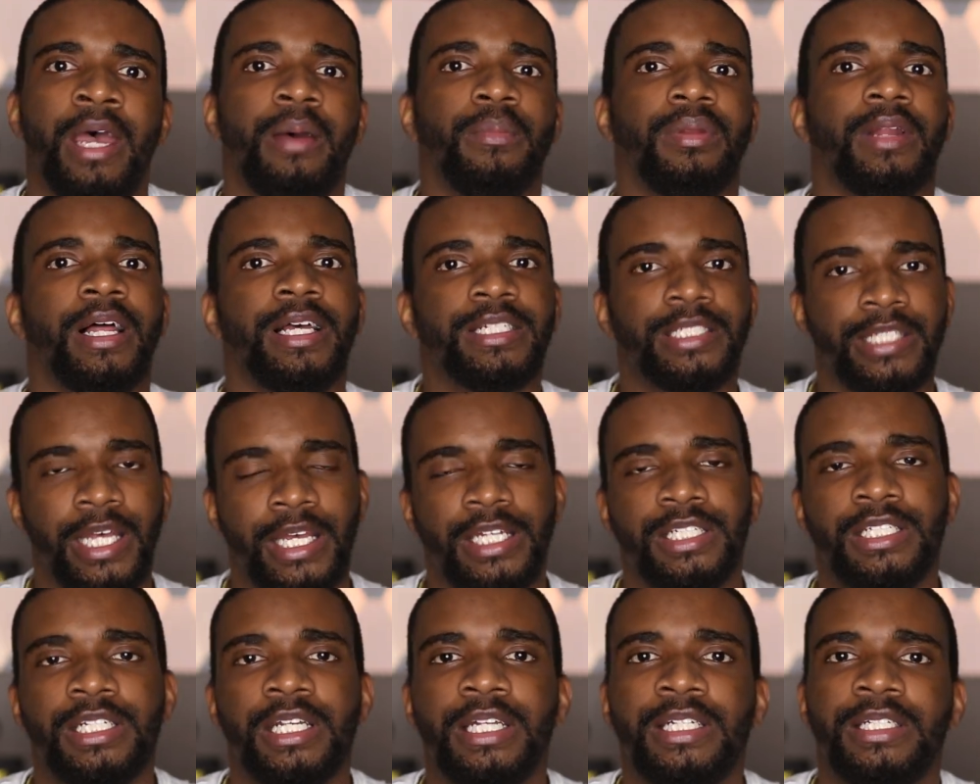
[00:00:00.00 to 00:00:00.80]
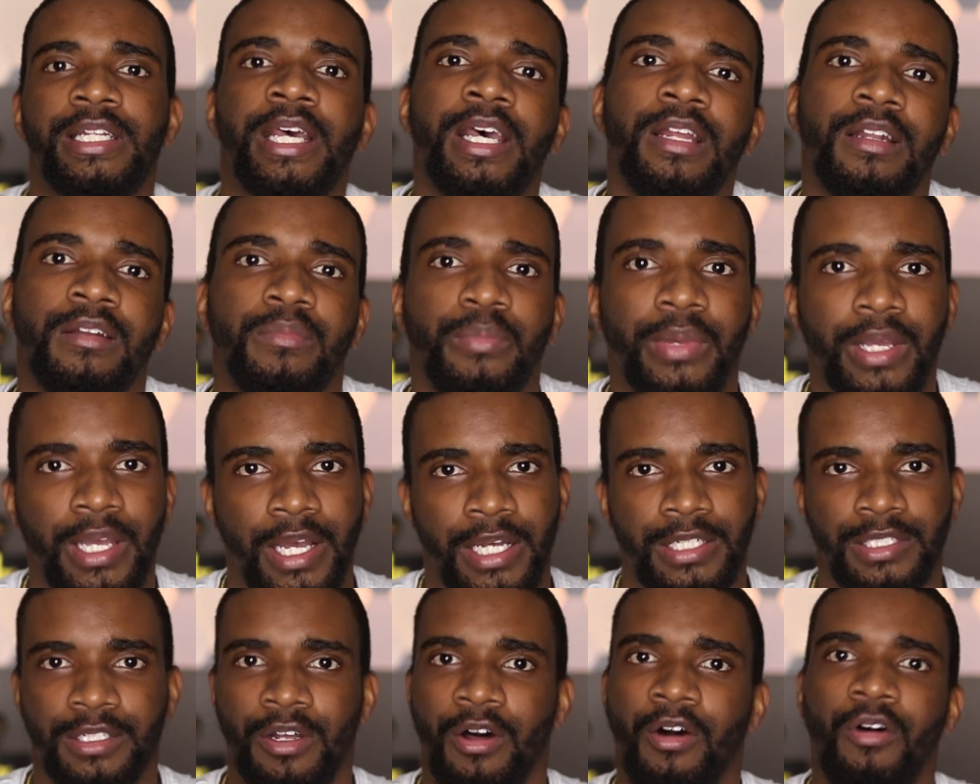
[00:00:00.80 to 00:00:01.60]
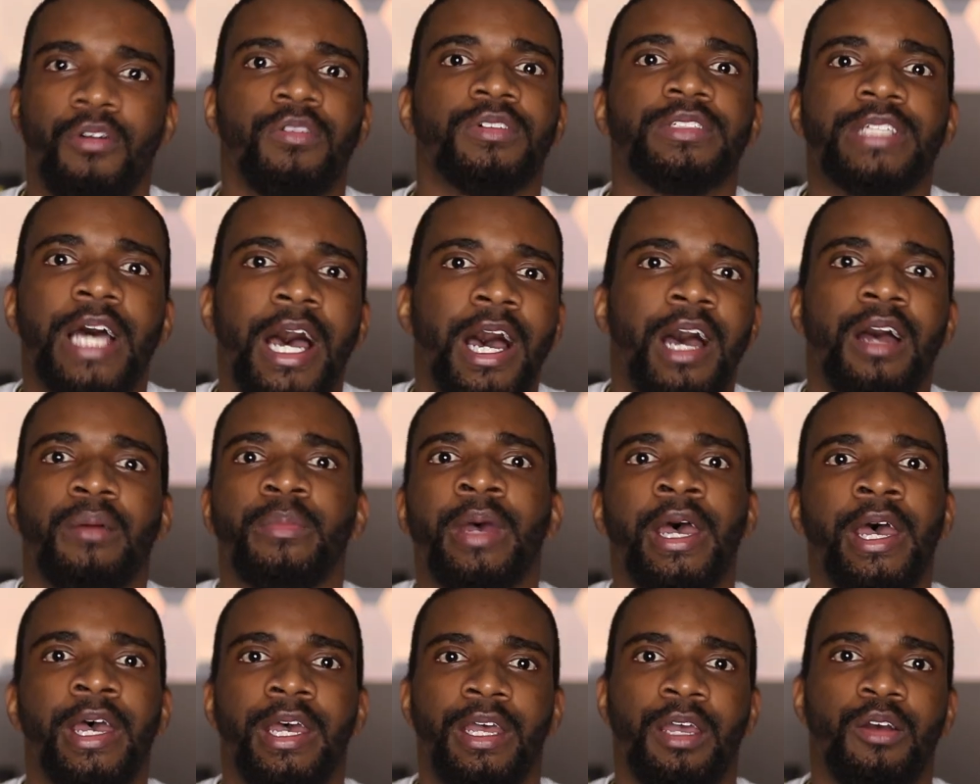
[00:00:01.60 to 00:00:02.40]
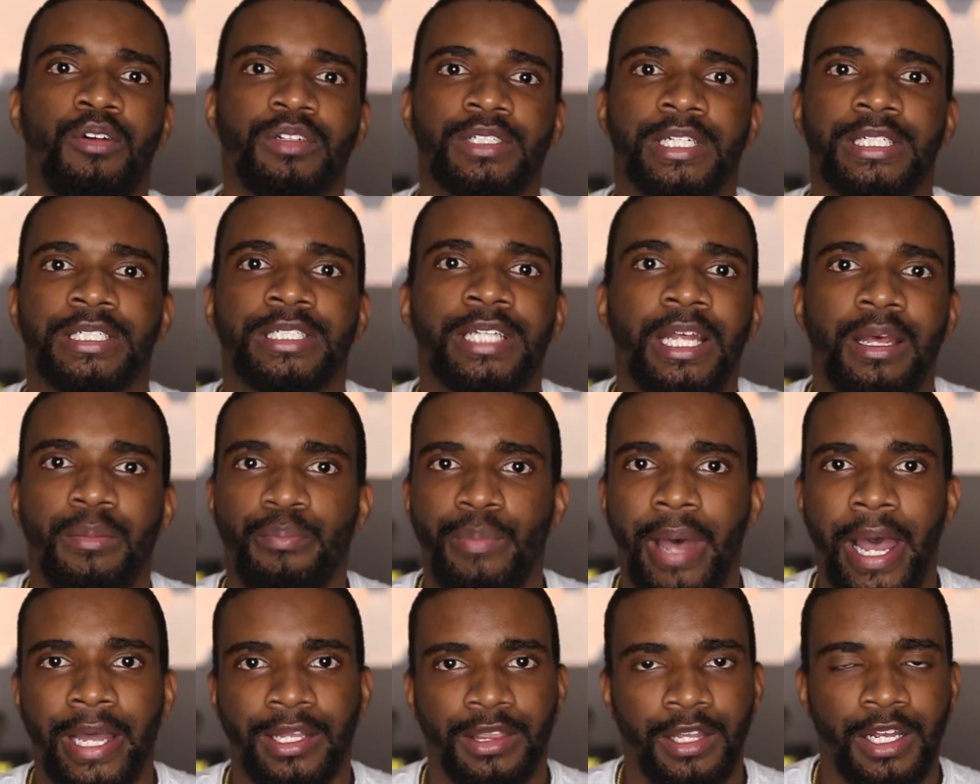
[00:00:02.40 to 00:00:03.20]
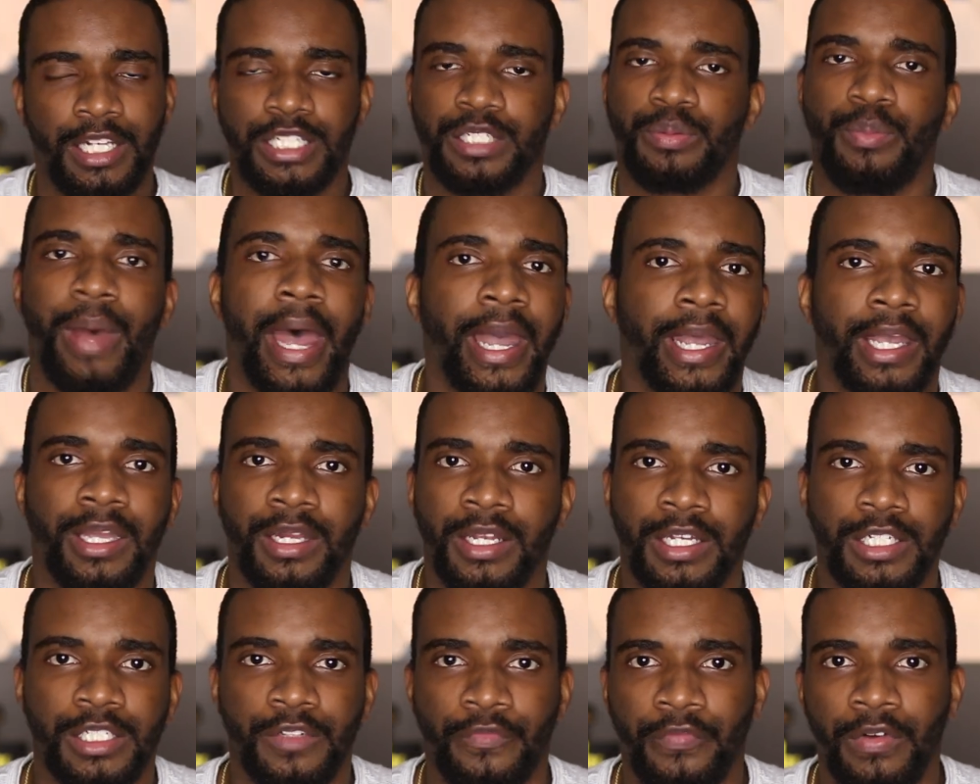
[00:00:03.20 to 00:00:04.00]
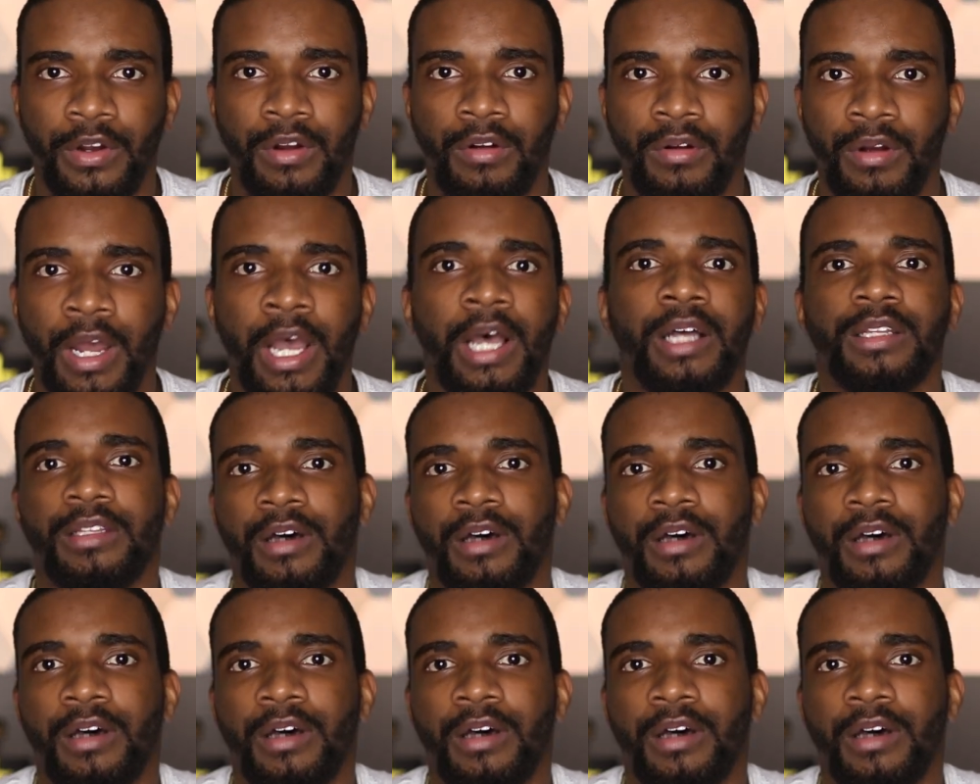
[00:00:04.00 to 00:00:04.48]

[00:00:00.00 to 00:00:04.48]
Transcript: But let's say she didn't because the whole time he was just sitting back there smacking his food.